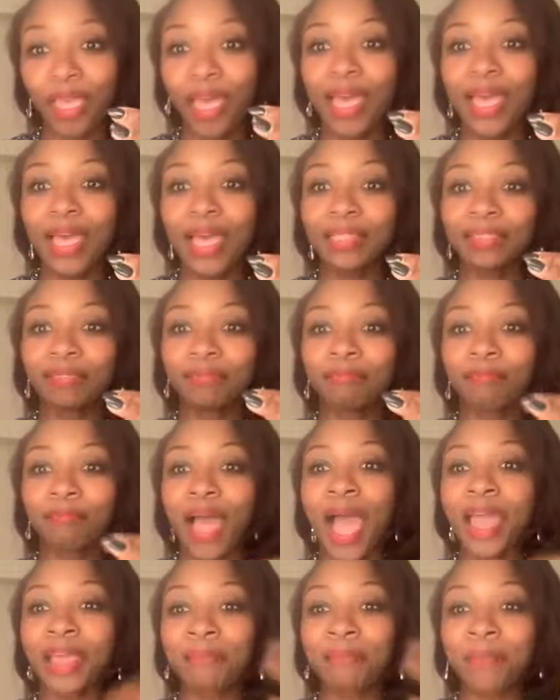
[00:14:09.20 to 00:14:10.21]
and
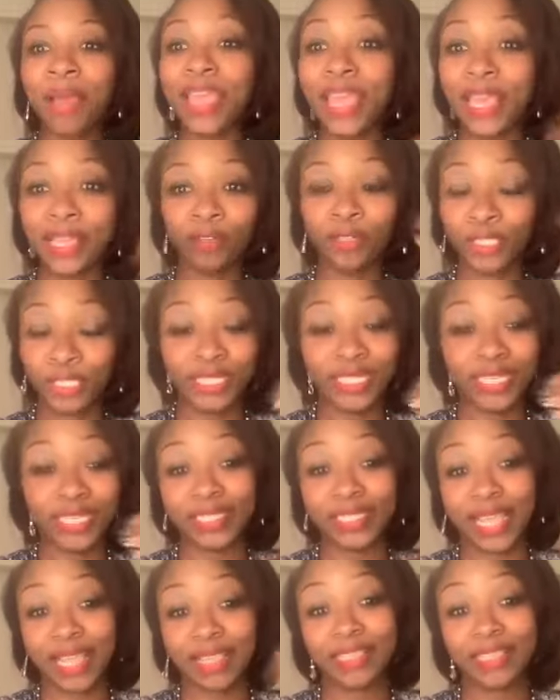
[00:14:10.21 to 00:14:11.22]
I, my energy
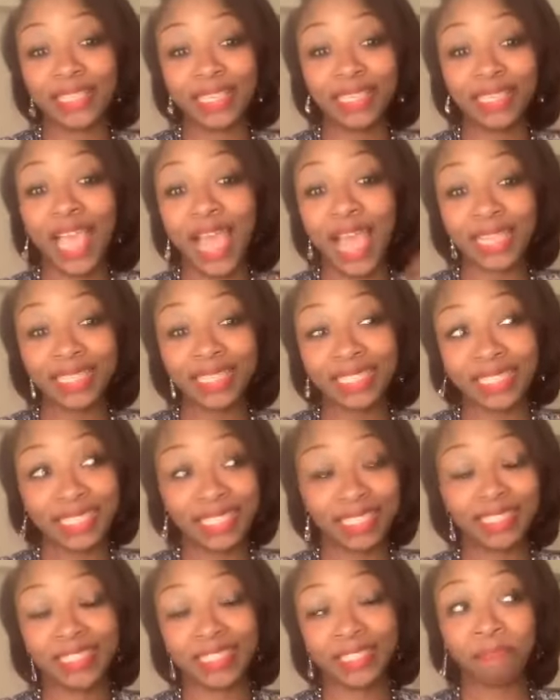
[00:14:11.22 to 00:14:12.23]
is at at
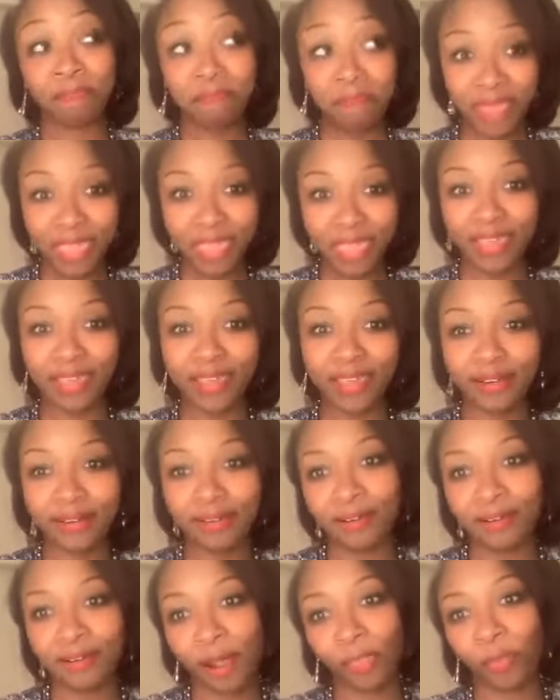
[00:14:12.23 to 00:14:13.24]
its peak
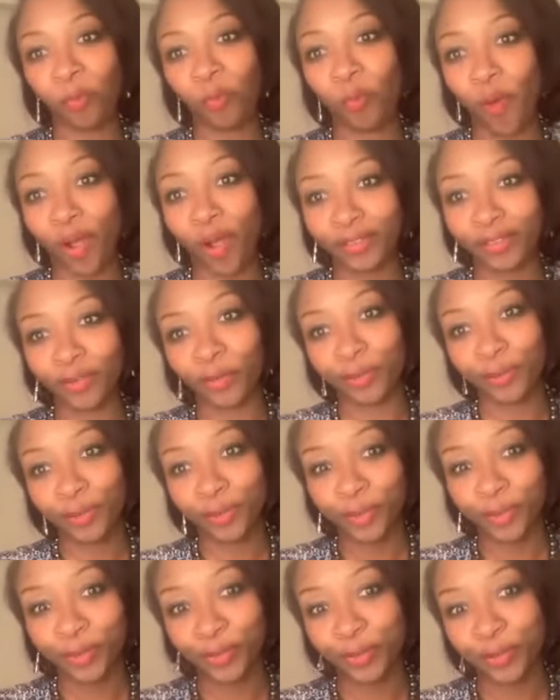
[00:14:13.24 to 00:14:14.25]
around one or
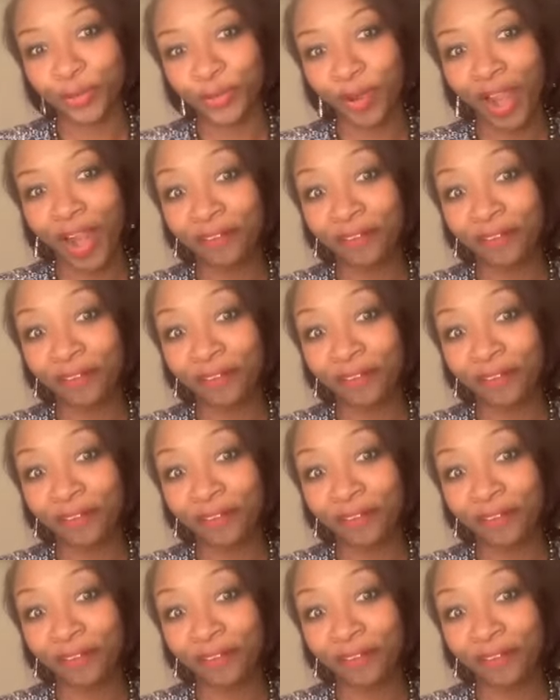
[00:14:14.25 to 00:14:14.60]
two. So